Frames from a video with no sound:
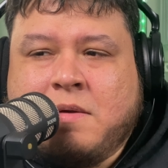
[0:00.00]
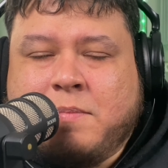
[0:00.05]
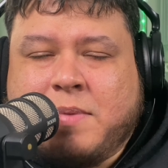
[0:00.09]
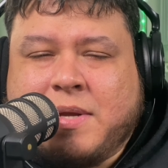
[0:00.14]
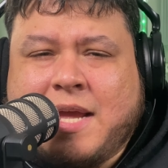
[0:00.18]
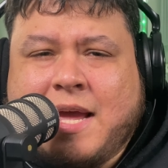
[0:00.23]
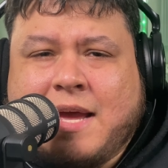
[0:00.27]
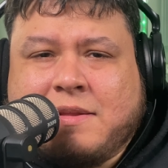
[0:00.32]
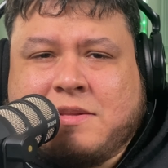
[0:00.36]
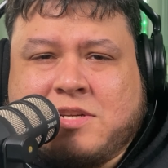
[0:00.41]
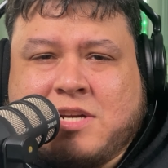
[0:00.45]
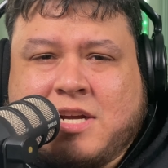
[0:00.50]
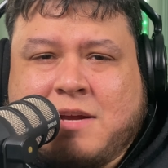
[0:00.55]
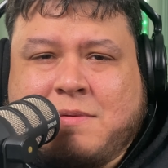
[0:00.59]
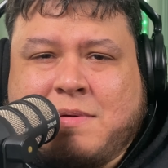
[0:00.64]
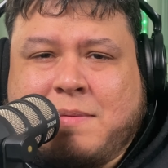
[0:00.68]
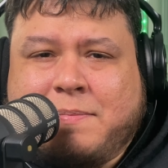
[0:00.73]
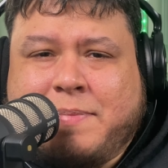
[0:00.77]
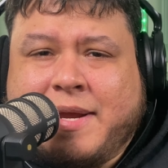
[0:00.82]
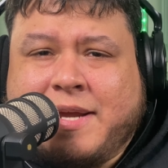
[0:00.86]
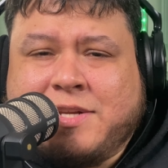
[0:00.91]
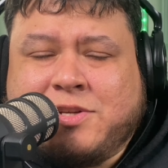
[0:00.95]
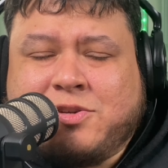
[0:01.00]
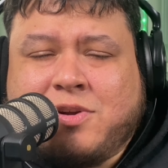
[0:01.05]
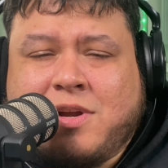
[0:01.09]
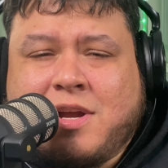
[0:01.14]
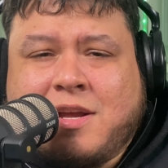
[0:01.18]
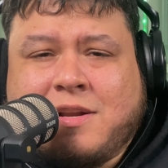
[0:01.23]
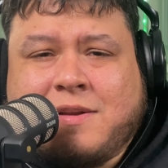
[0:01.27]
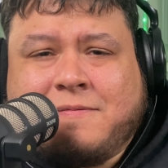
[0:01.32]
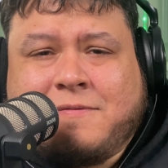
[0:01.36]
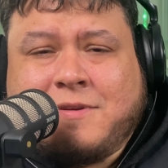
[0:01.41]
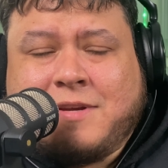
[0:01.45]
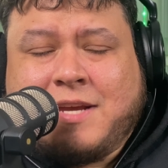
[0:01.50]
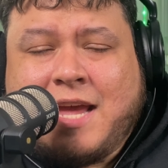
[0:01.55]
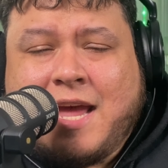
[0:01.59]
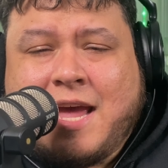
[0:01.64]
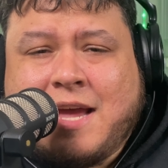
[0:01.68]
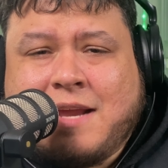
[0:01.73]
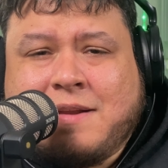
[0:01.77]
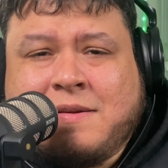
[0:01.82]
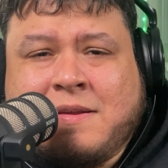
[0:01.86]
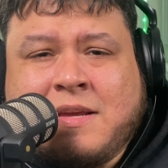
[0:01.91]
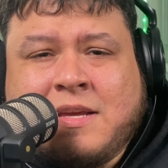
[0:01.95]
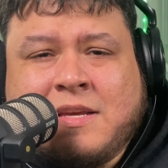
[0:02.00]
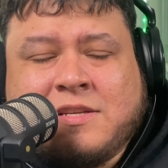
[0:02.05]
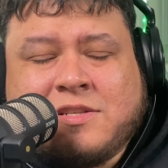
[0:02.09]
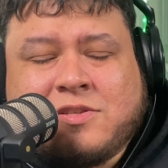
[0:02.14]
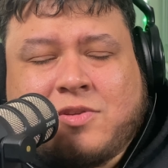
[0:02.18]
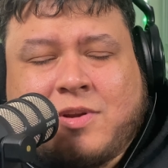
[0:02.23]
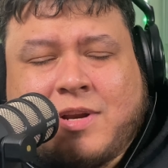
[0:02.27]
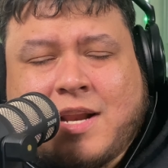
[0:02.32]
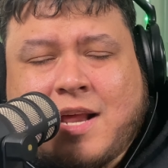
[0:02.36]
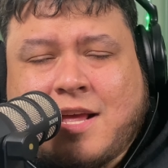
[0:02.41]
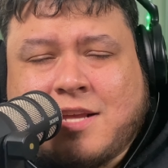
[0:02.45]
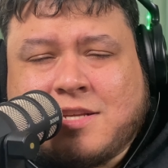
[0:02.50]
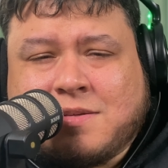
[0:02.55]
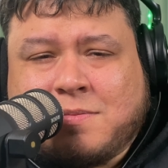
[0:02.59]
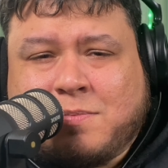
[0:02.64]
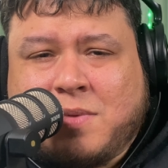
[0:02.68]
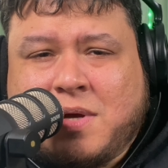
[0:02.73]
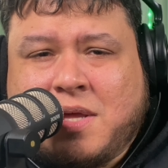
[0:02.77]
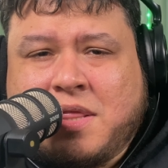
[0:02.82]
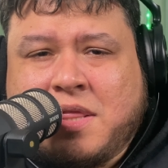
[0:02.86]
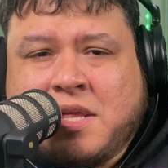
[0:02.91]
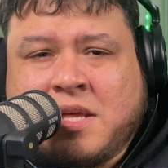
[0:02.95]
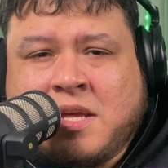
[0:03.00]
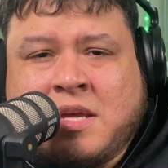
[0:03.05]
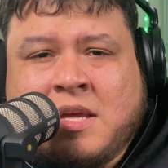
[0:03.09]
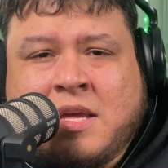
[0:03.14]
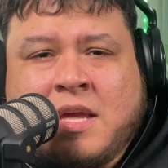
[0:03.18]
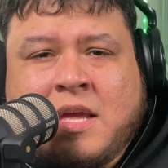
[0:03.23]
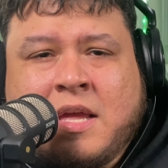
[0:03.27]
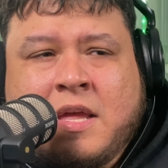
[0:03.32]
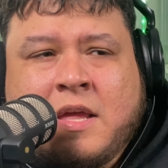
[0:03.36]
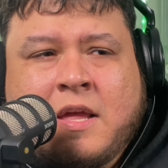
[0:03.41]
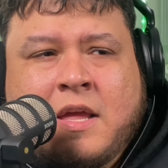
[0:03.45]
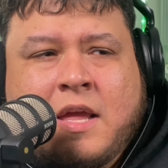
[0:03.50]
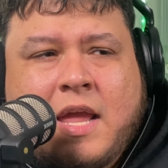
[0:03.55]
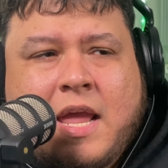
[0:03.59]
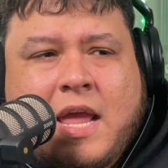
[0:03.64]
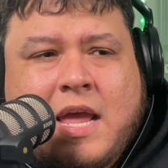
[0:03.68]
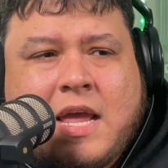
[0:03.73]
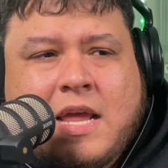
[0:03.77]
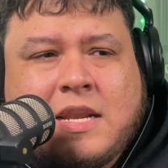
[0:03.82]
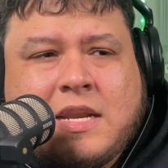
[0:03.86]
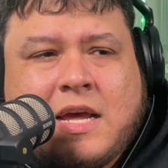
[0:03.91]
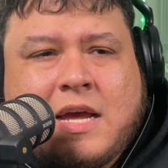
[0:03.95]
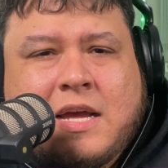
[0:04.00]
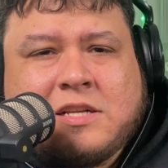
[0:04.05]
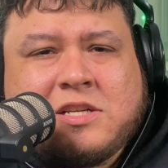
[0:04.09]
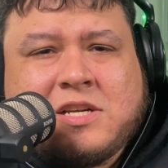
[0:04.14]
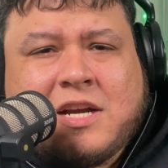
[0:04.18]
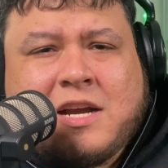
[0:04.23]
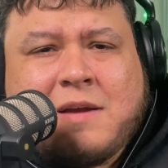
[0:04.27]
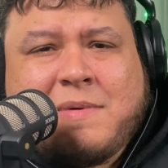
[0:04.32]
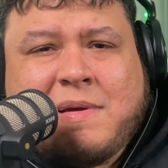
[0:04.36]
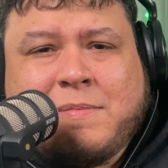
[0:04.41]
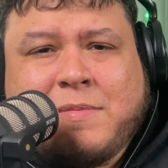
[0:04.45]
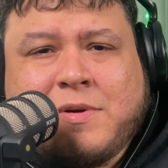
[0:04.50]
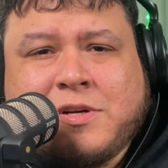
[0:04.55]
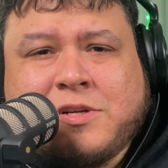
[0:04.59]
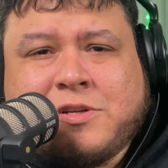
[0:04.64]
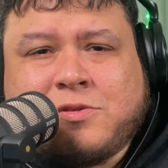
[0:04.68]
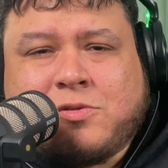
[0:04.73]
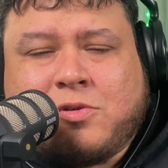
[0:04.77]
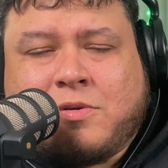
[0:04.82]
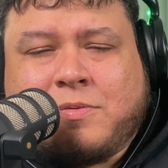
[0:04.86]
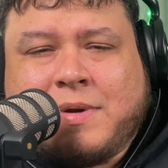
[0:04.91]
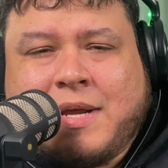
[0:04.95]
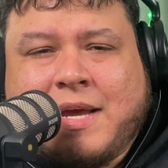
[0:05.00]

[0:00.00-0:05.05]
But yeah, check out my Patreon if you can. It's $3 a month. And check out my merch store.